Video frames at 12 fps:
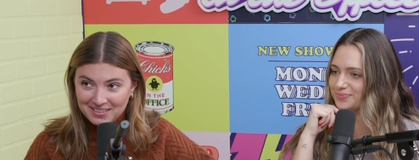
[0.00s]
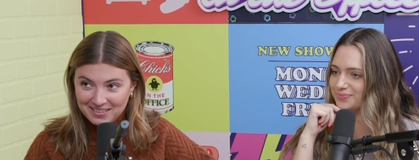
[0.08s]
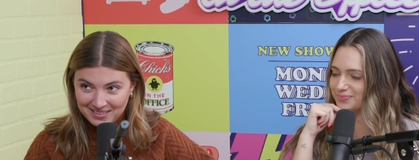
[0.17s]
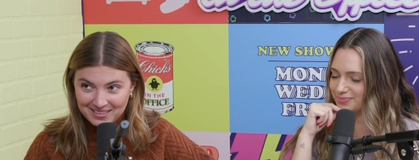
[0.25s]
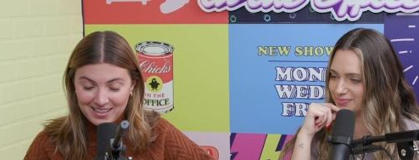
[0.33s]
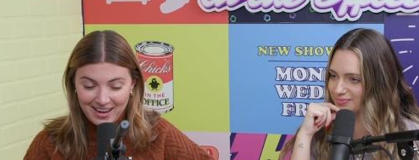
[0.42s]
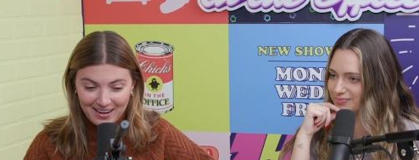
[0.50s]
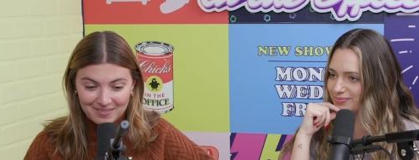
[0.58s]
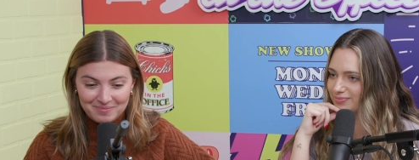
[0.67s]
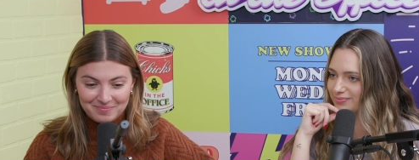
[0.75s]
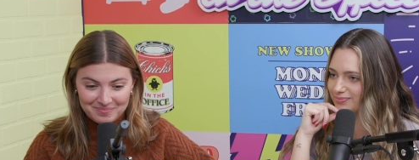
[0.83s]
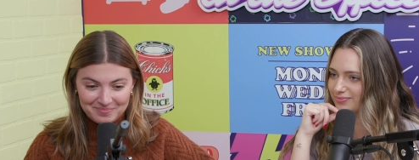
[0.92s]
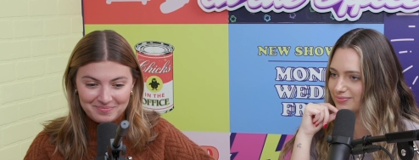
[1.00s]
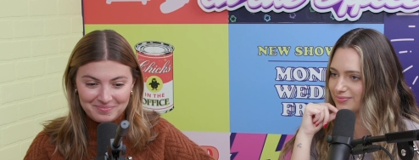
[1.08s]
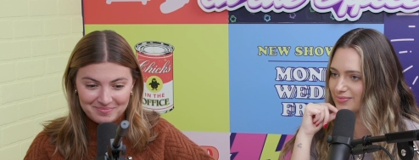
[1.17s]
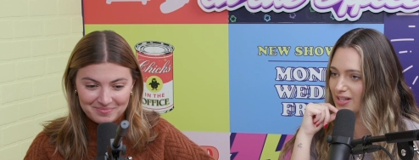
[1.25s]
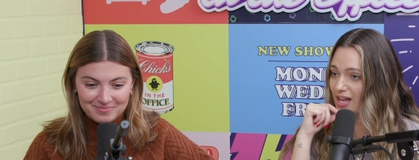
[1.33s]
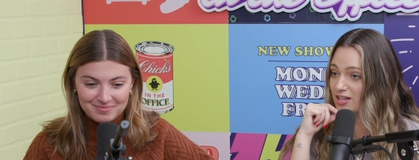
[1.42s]
Speaker 1: reunion. Yeah. So, so
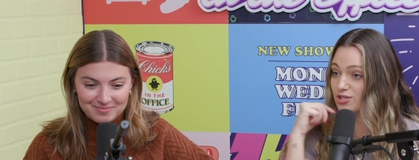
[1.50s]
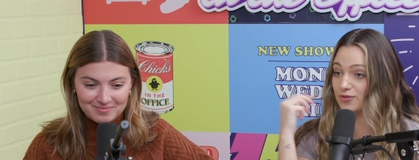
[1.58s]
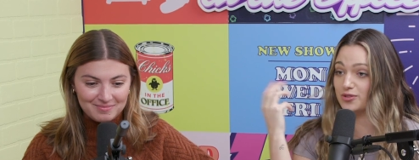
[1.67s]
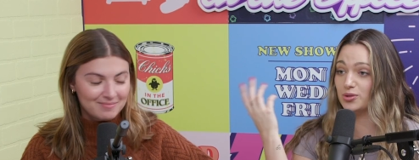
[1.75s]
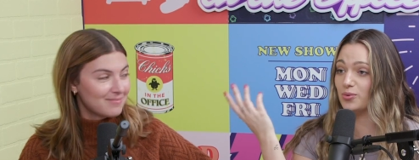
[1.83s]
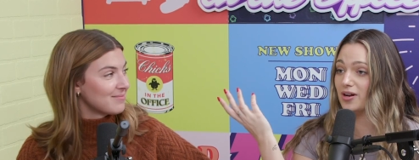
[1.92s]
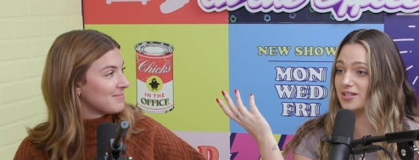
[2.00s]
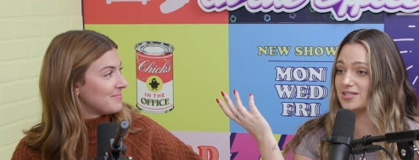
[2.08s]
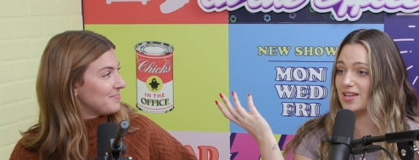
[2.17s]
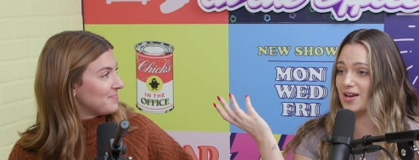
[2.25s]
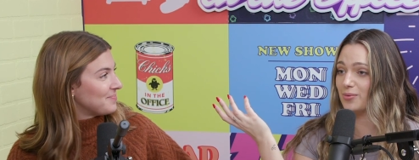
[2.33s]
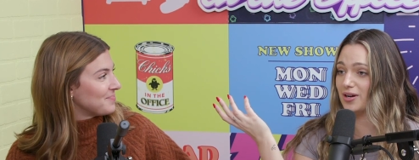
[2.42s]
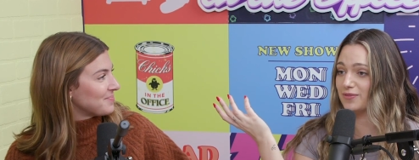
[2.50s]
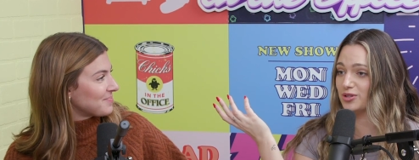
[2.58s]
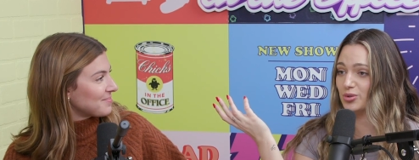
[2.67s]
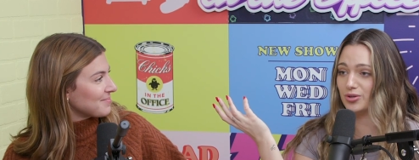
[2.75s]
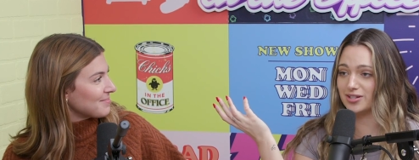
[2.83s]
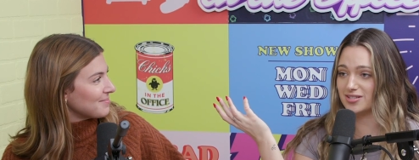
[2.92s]
yeah,
Speaker 2: it's good. So if hear. you want to say
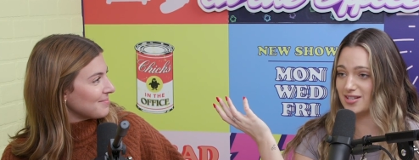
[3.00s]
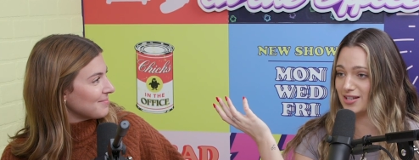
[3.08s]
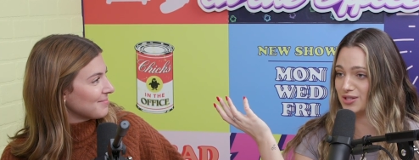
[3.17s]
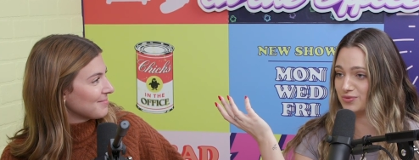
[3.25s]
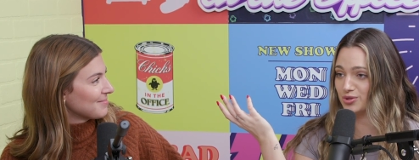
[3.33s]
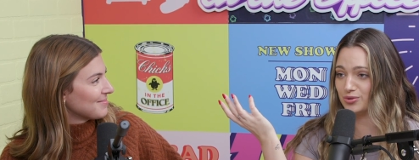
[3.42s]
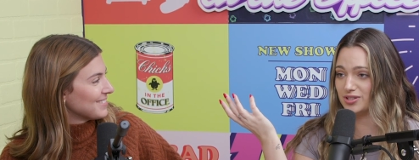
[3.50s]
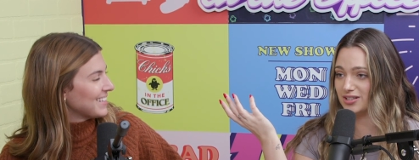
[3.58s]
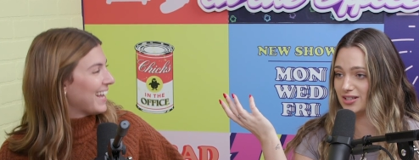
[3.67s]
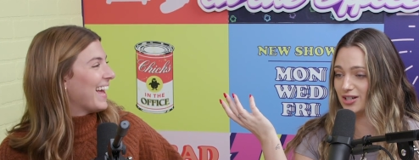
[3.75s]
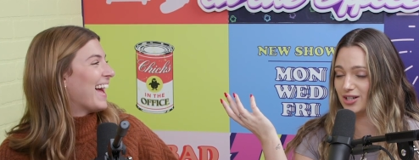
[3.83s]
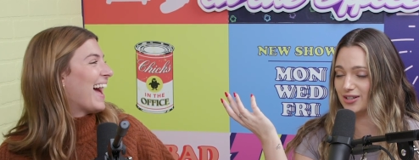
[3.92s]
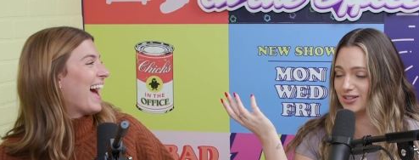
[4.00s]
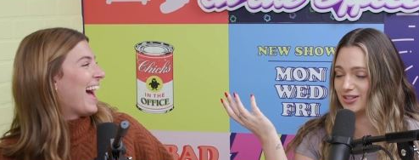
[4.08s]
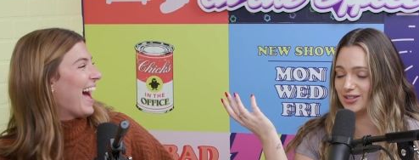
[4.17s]
whatever you were going to say on the reunion here,